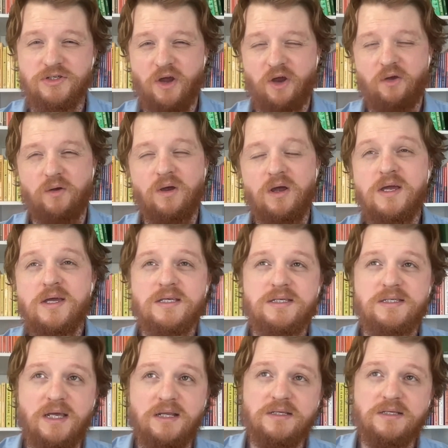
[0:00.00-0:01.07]
So
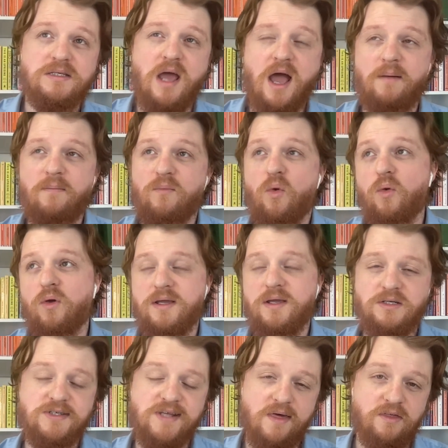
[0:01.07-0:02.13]
since
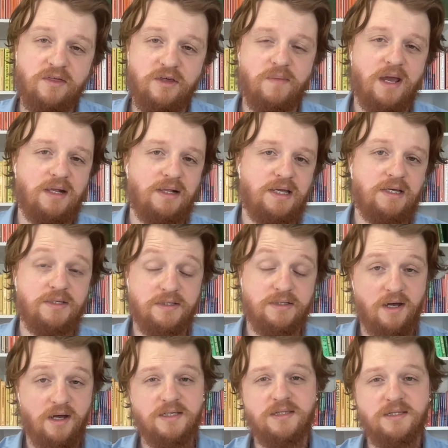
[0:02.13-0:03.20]
organizations like the Humane League
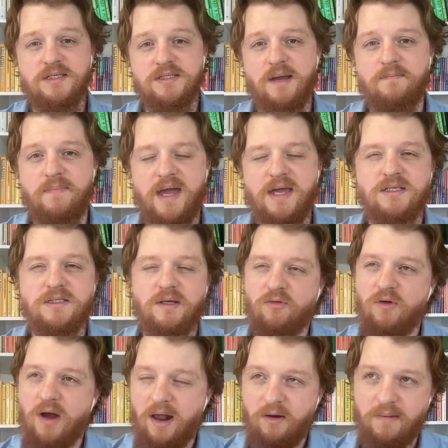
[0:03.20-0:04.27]
started these campaigns
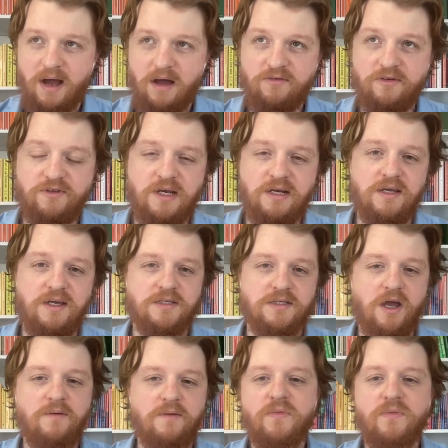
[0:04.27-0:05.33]
around about 15 years
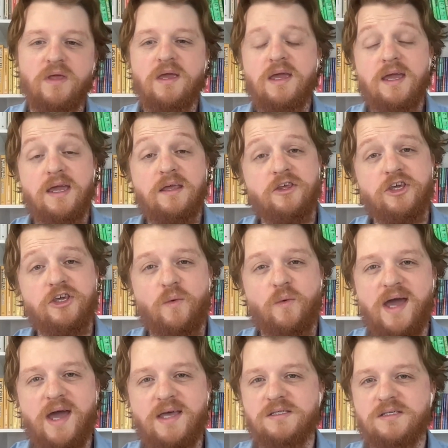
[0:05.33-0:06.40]
ago in the
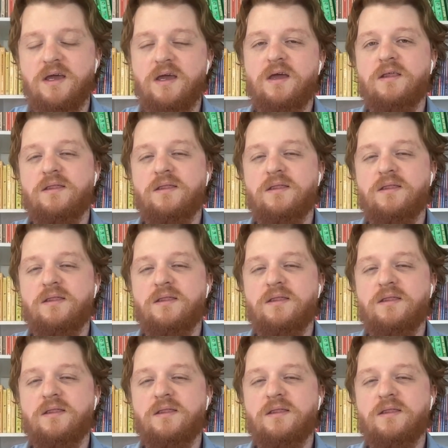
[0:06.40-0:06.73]
US,